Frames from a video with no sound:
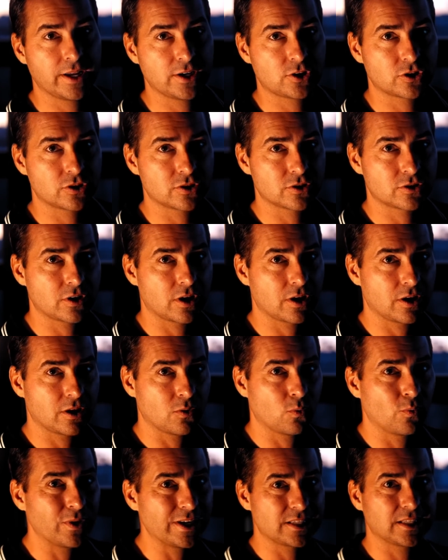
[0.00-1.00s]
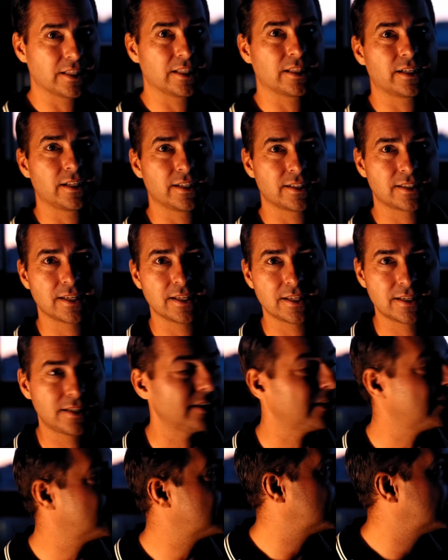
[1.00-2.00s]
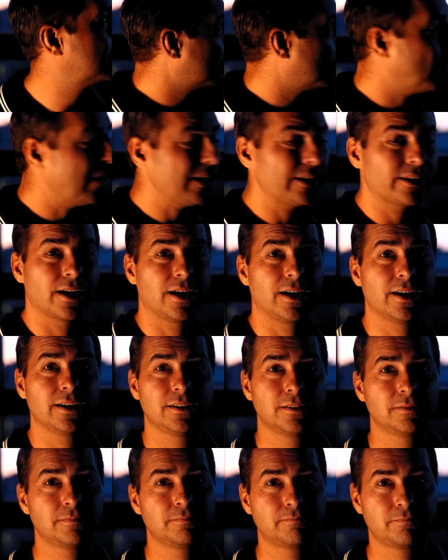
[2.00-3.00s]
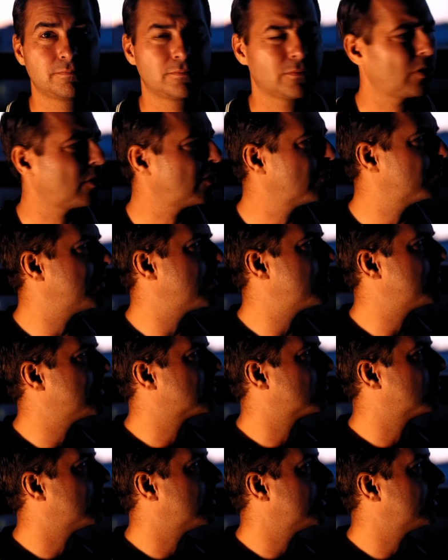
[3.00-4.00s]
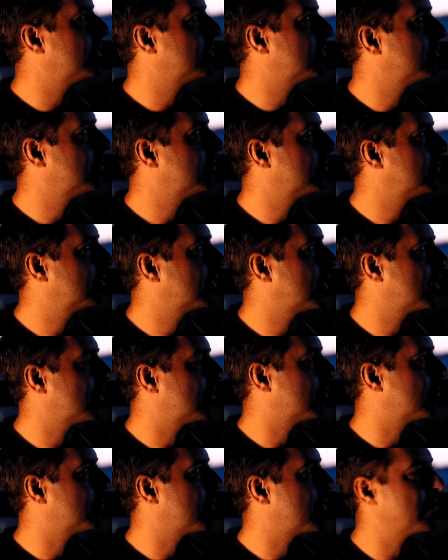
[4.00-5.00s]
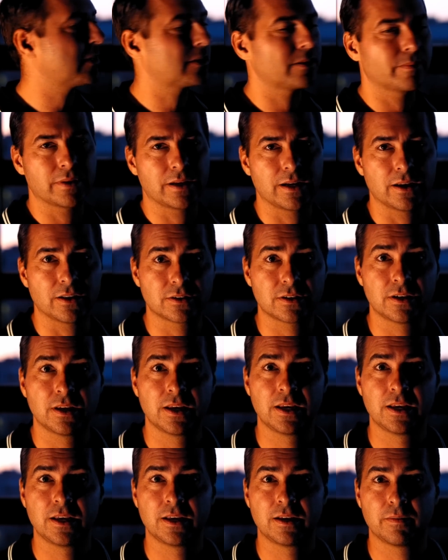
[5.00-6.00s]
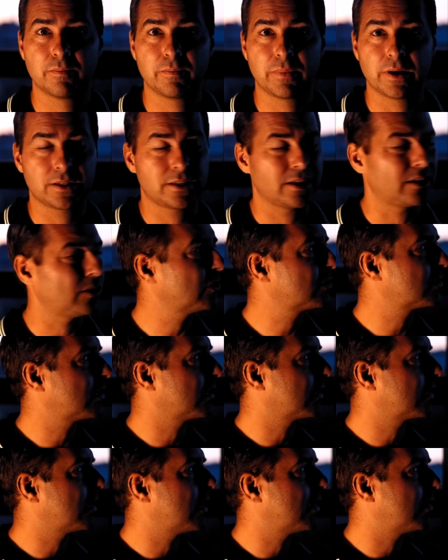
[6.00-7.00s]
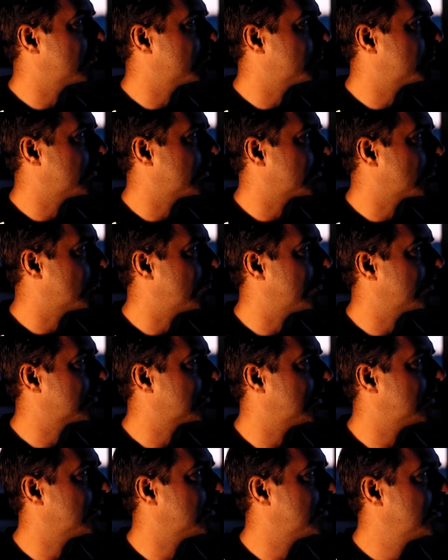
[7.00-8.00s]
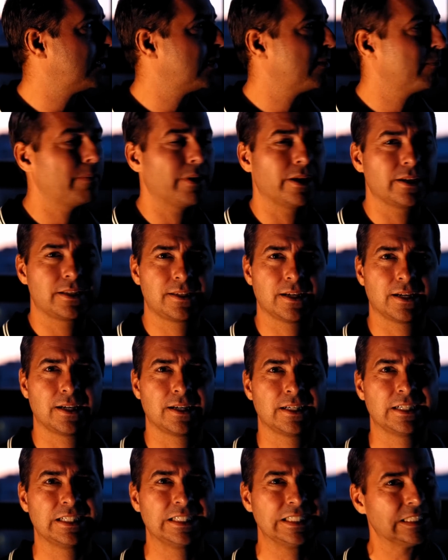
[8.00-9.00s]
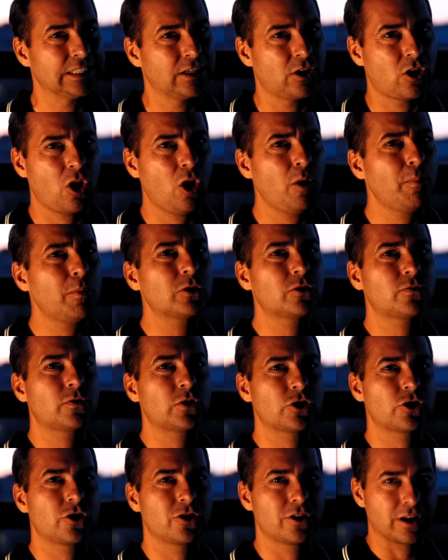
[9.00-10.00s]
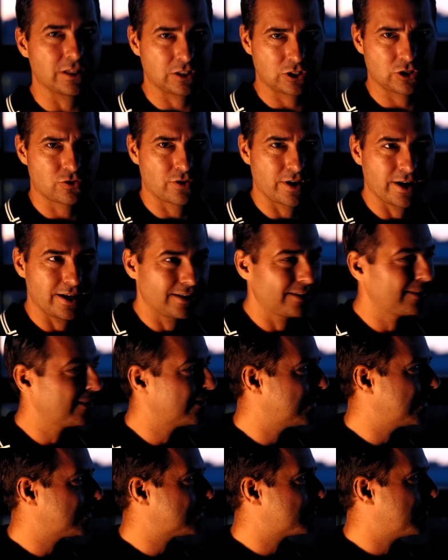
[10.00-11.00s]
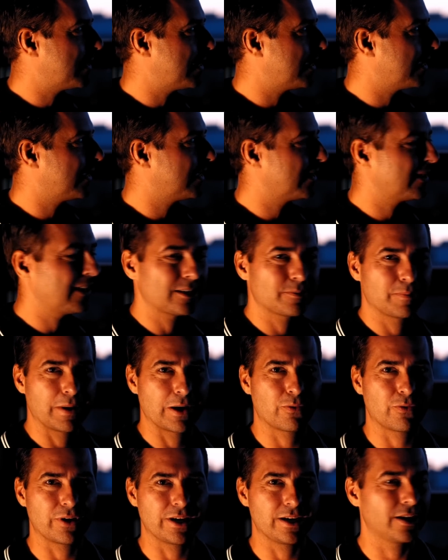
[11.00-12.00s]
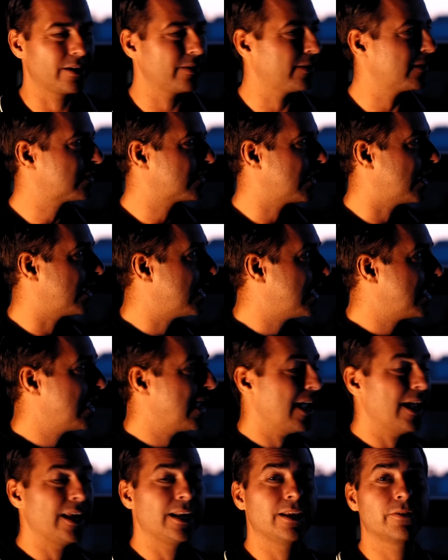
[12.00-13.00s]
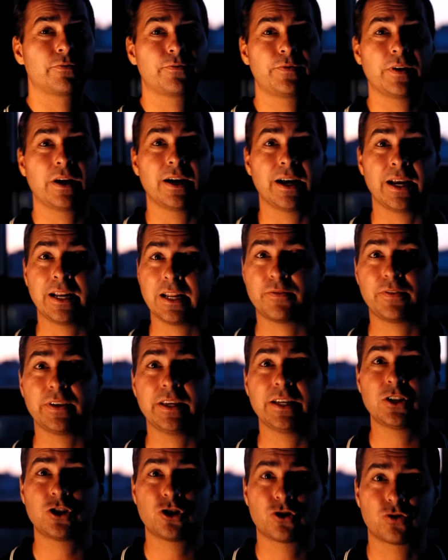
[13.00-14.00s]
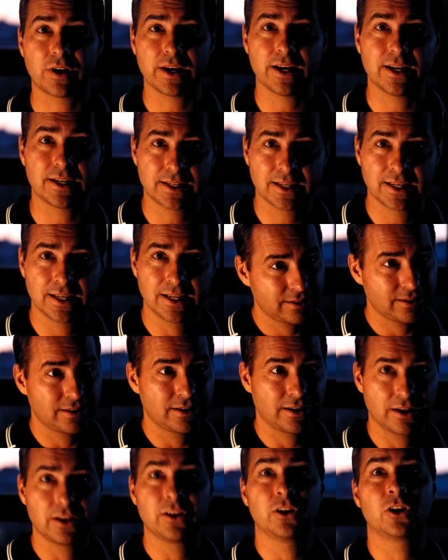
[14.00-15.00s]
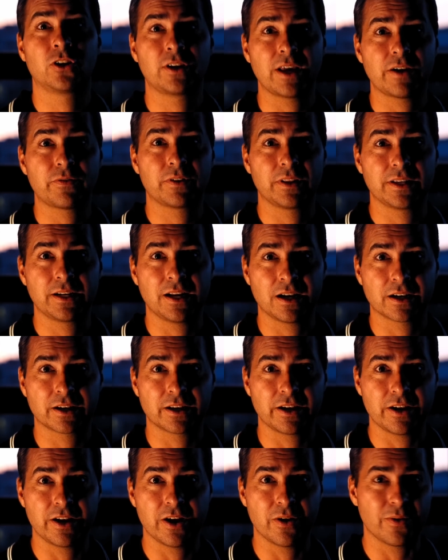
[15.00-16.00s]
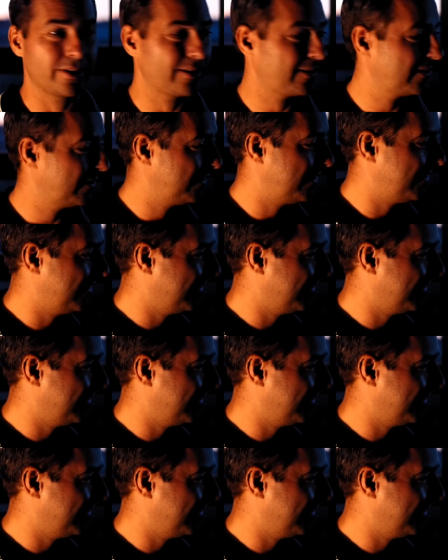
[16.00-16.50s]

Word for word: Nature's uh, Weasley little assistant. White guy, or maybe he's white. I don't know, maybe something else. But uh, looks like kind of like a white guy, but uh, almost for sure not straight. That's my that's my read on this guy. And if uh, if he is straight, you're definitely not going to know it.